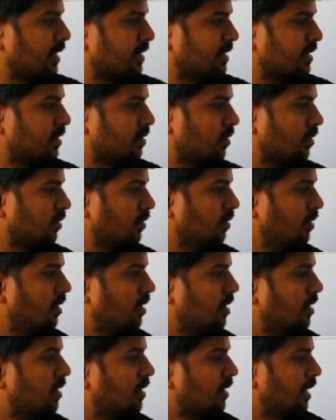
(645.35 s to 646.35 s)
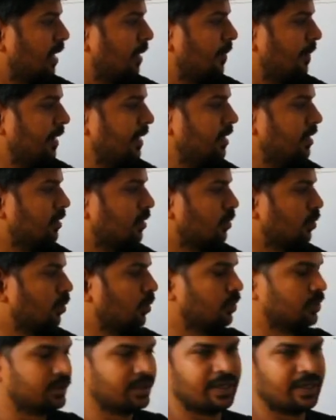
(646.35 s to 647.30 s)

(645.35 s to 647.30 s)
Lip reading: x is equal to a by 2 root